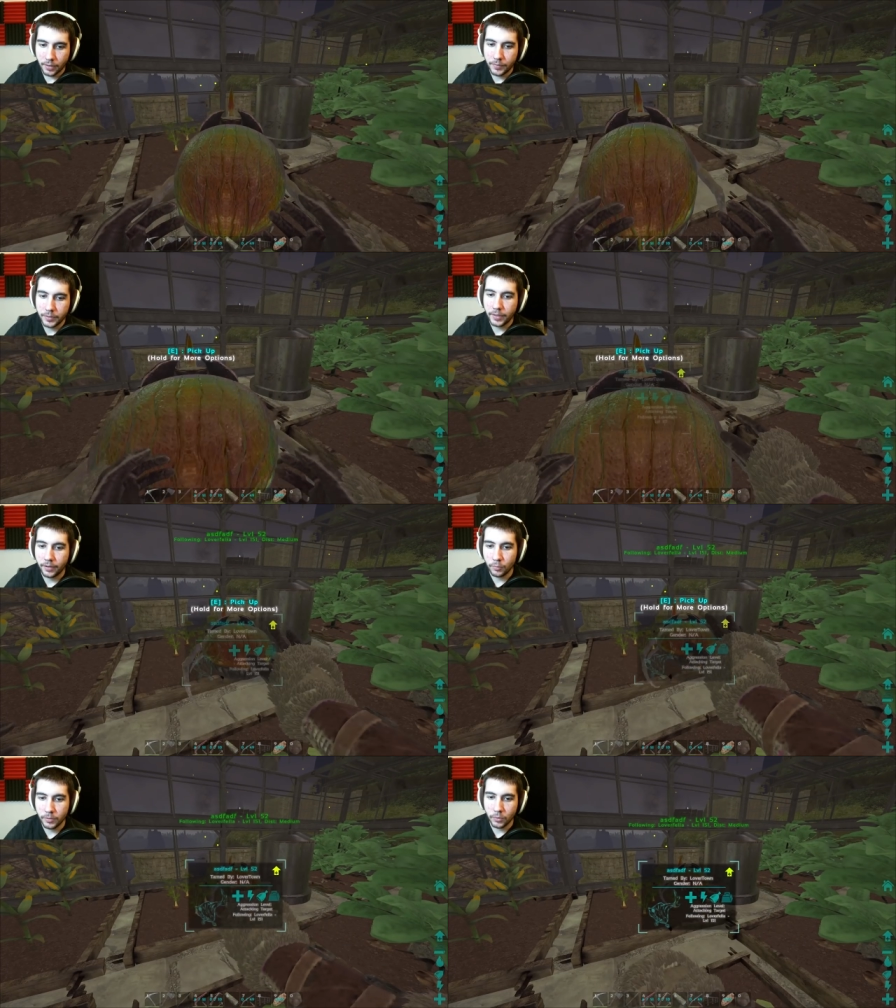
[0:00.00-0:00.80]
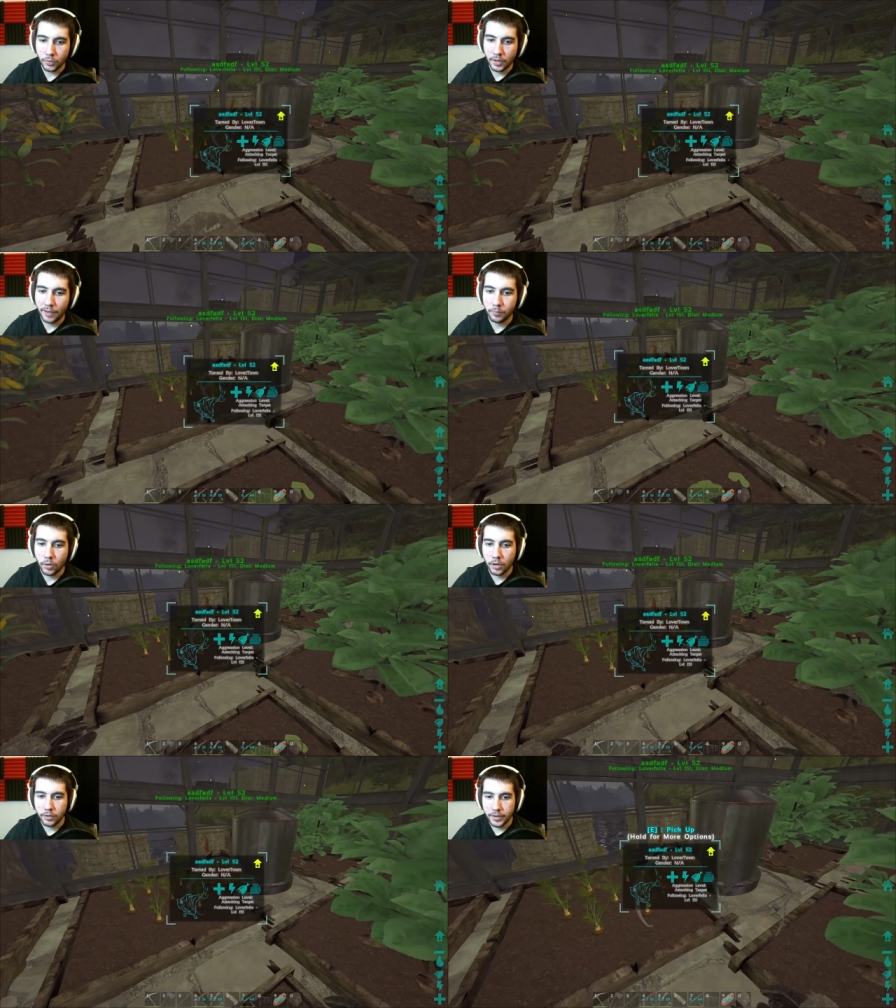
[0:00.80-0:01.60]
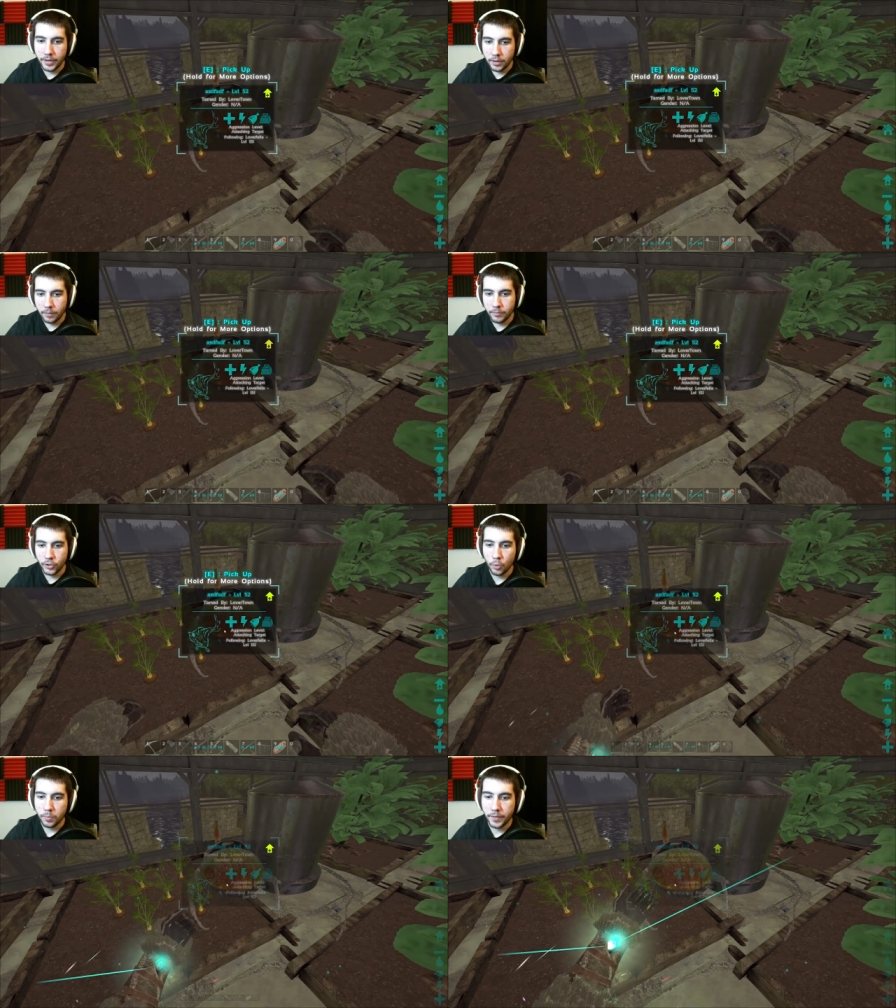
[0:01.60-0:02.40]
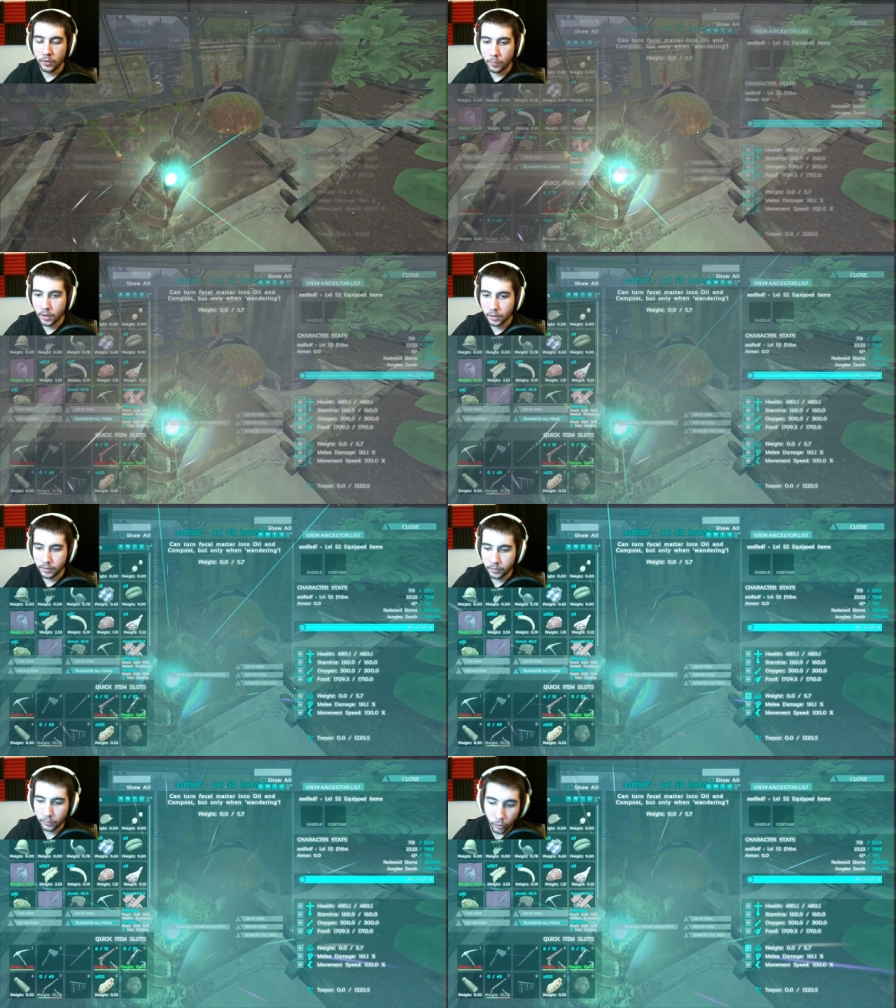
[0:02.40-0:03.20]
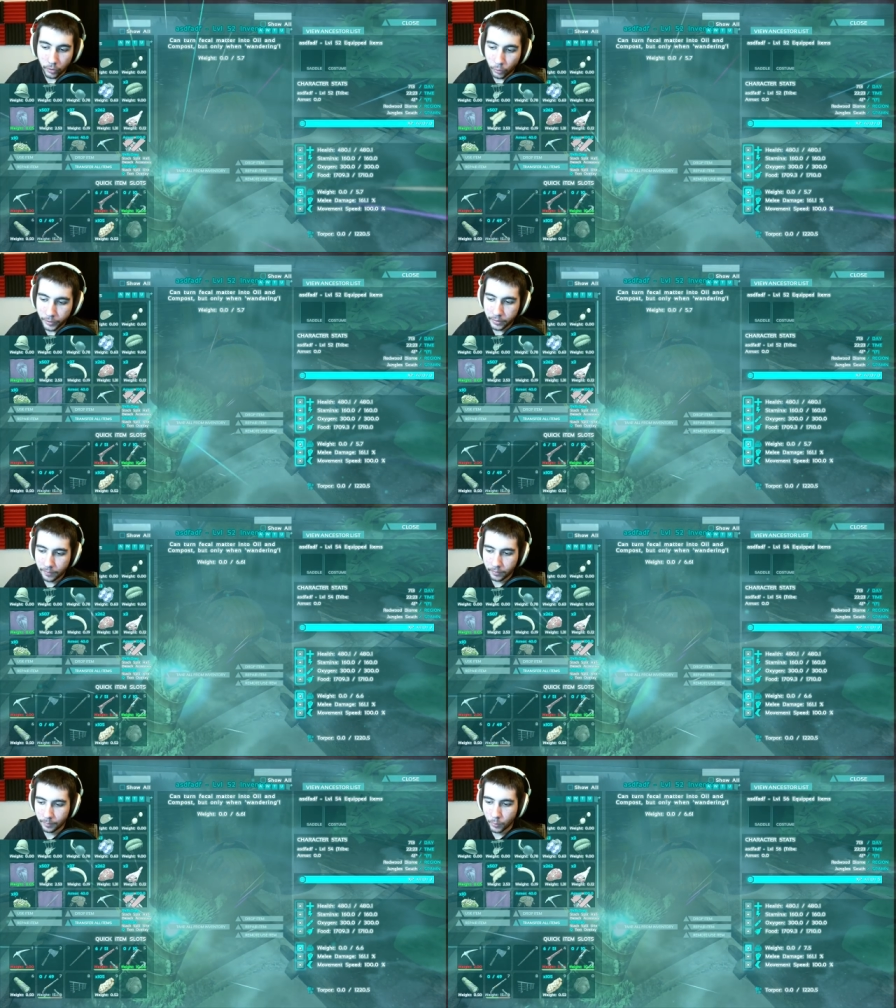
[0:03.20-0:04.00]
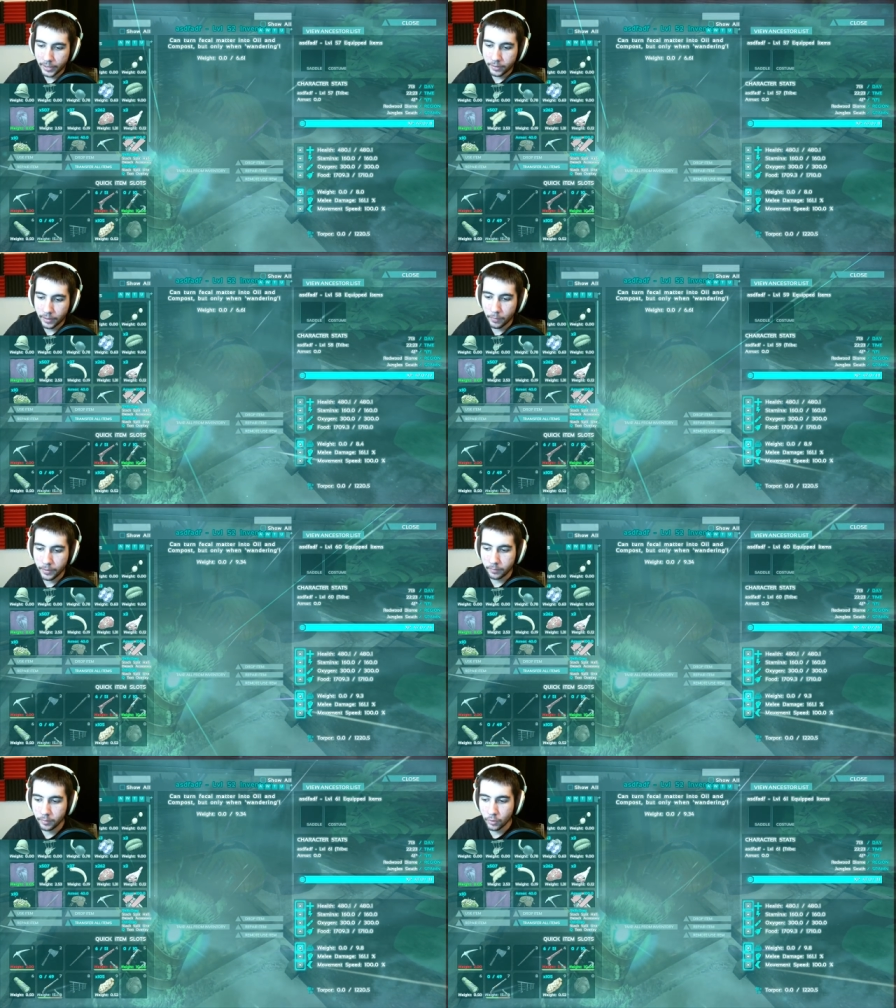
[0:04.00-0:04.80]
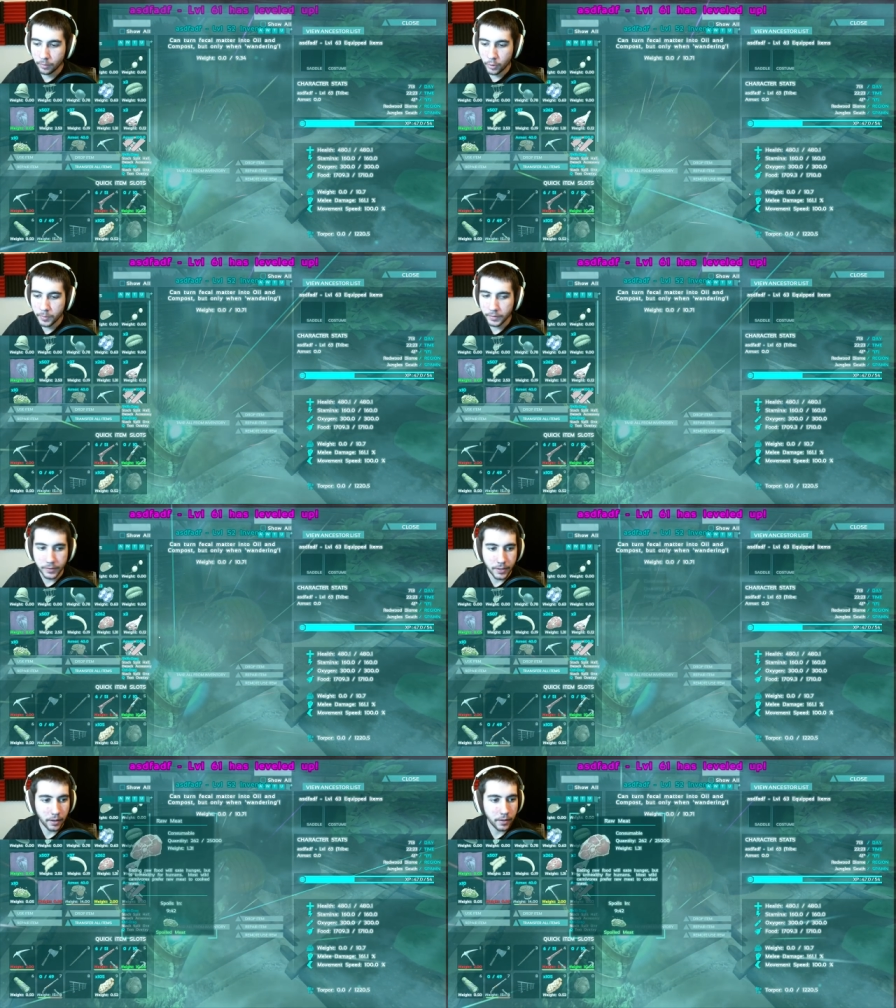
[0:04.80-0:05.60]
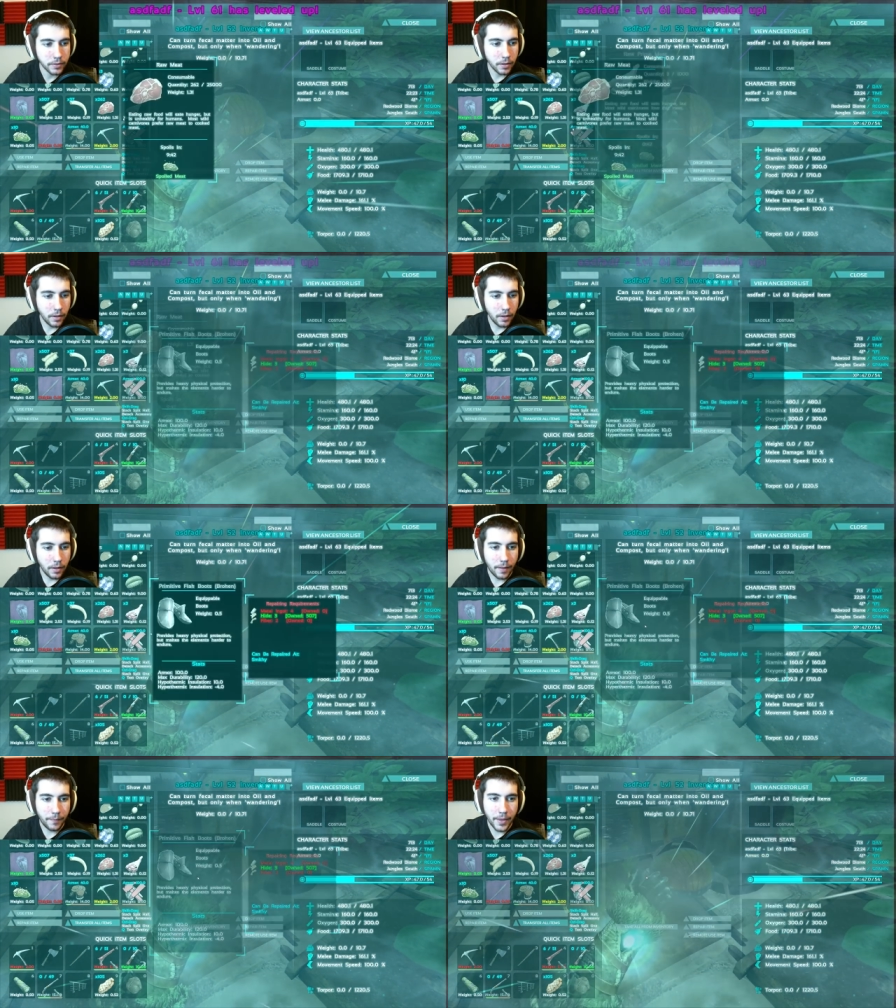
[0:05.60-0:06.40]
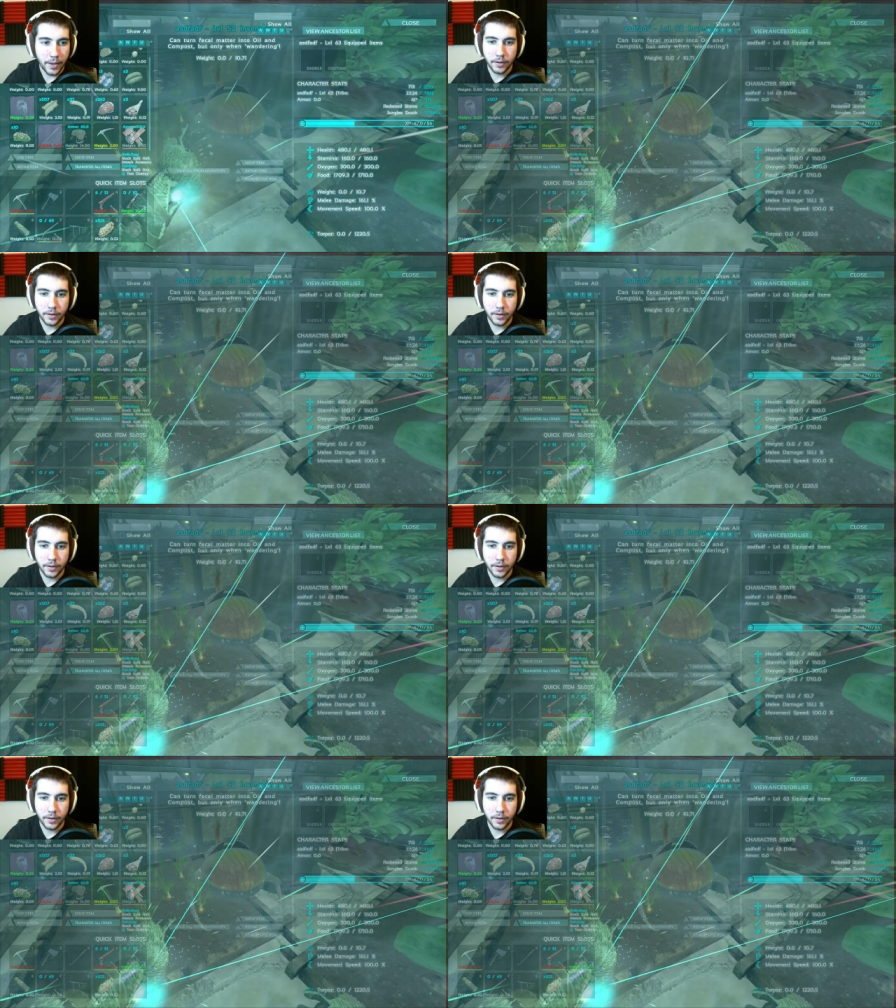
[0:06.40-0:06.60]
I feel like it'll be cool to have them wander in here, and I'm just hoping they don't walk around. Lauren, only level up weight, that way we can put more poop in these guys. And then